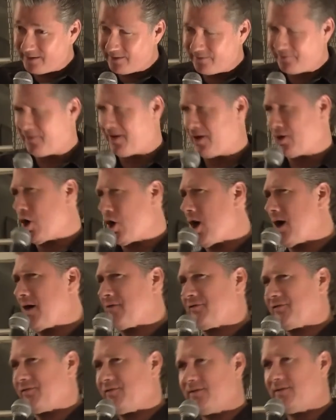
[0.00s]
Fuck
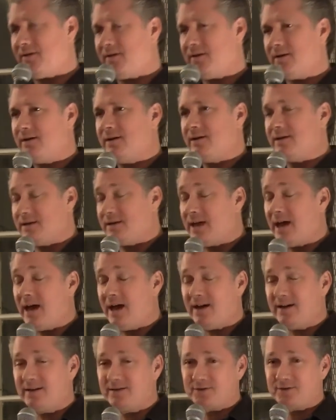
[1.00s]
off.
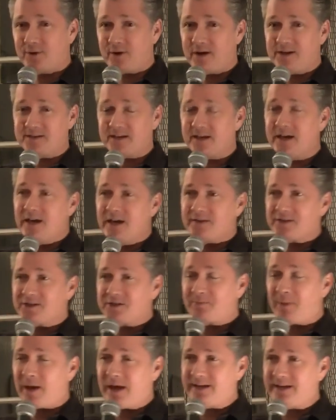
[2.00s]
Yeah, it's crazy. The
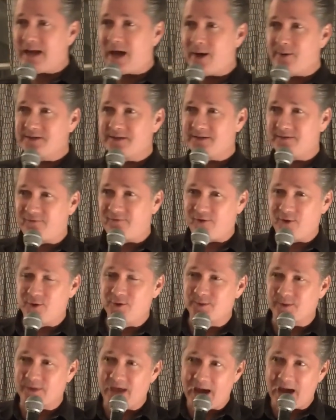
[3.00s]
Spike now is
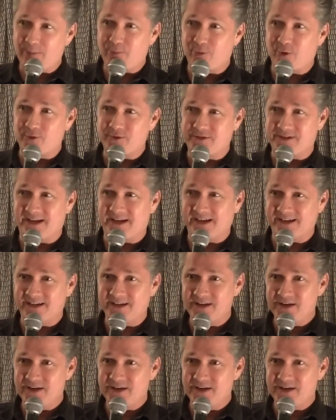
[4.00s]
infused with high protein.